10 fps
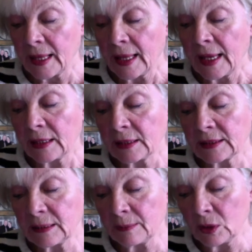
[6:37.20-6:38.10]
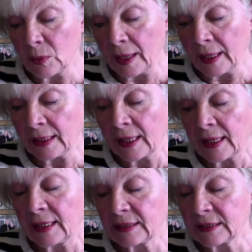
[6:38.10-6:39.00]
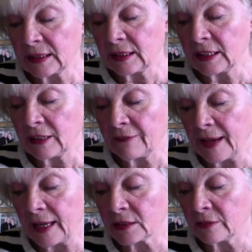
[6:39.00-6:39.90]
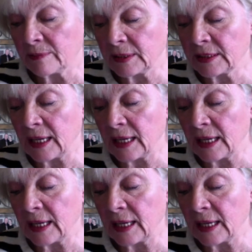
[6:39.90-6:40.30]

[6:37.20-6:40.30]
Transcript: In a similar way, he studied the effect of Mr.